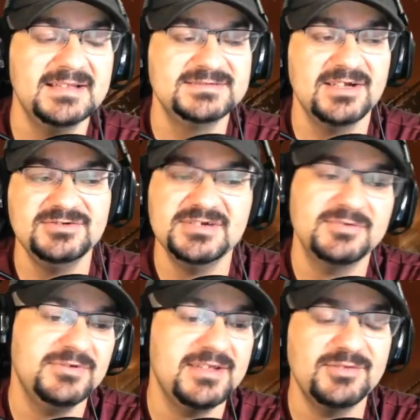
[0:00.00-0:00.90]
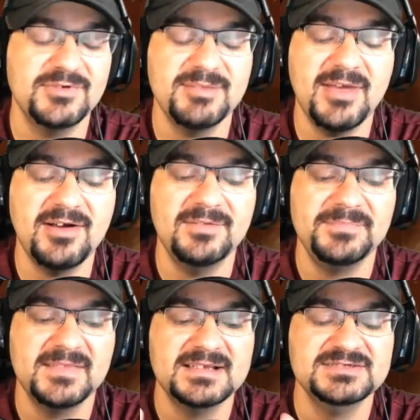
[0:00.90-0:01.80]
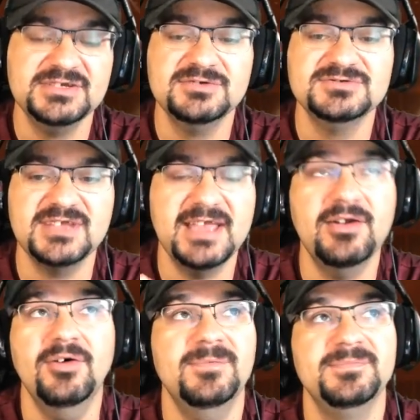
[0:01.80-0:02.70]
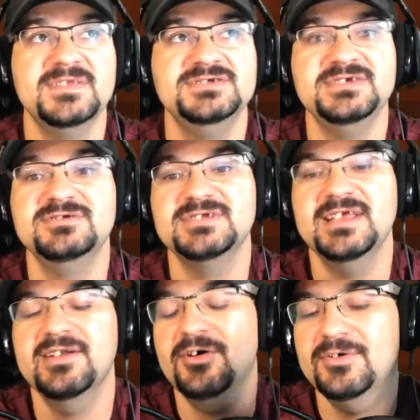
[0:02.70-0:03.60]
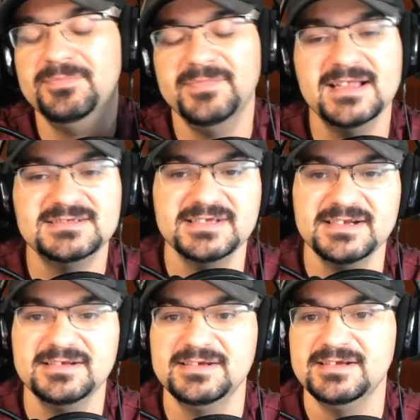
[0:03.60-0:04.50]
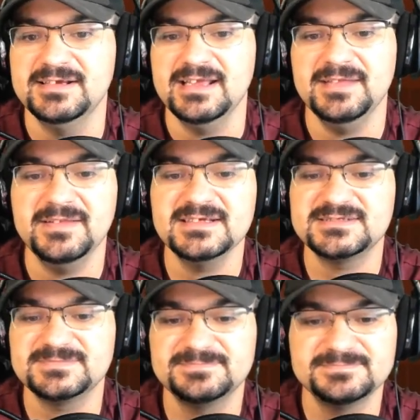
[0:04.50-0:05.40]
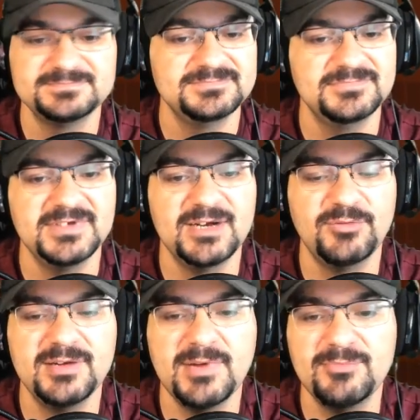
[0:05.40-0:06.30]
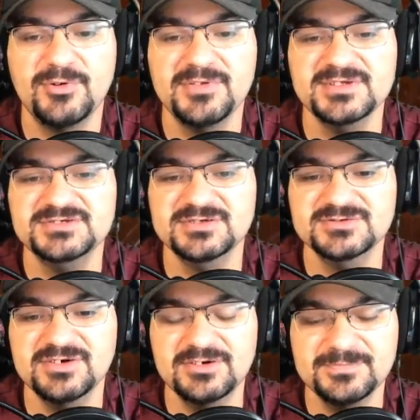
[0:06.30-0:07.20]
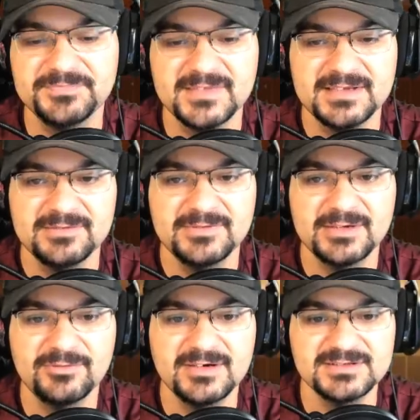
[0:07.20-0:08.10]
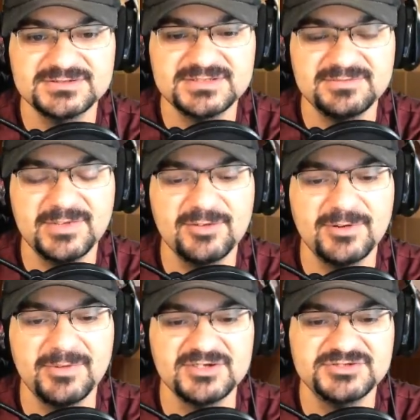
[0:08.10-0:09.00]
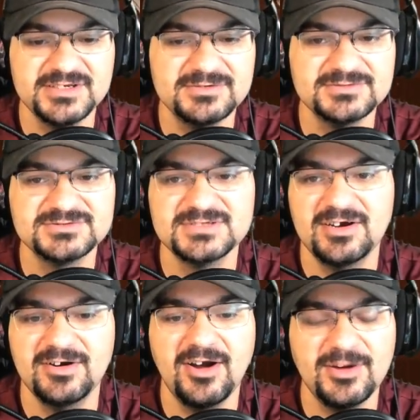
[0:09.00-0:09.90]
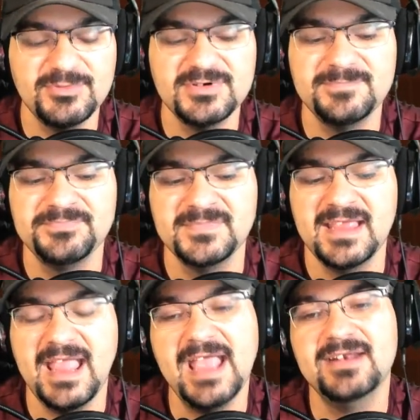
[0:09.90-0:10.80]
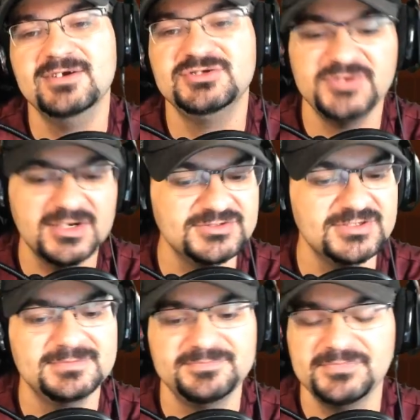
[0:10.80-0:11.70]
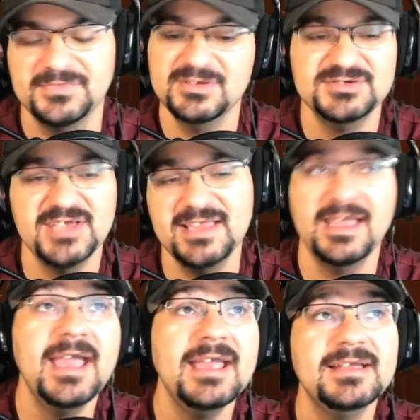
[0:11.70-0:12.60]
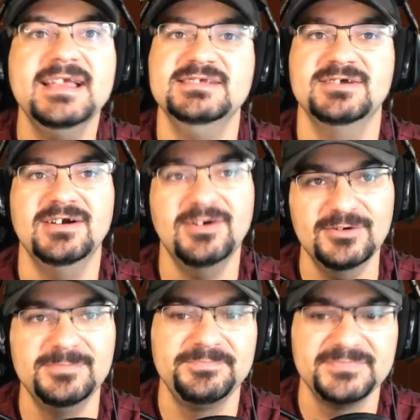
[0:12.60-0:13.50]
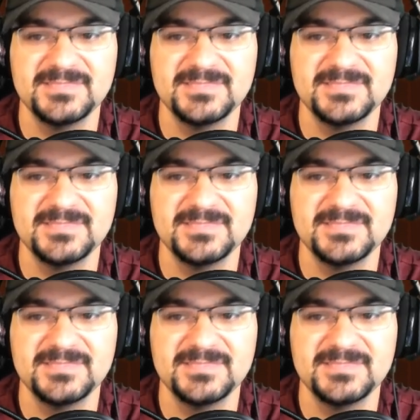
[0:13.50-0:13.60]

In Star Trek, we only had to worry about shields and hull. Shields and hull. That's it. In this, we got to worry about more than shields and hull. We got to worry about our shields, our armor, and our structure, which AKA is our hull.